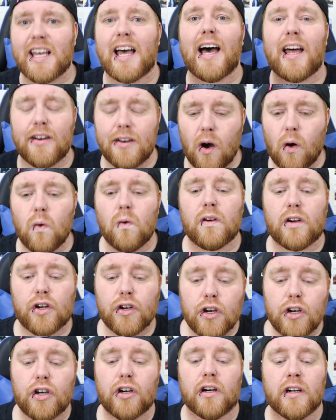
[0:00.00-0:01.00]
I don't
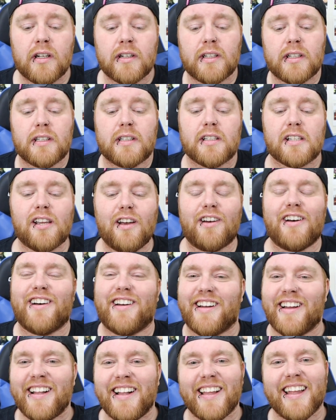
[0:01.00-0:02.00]
care.
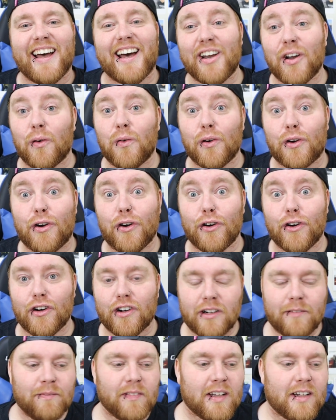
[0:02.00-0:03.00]
I don't
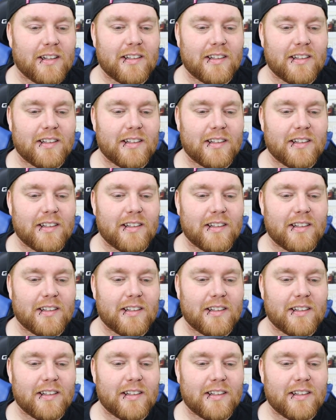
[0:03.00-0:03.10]
care.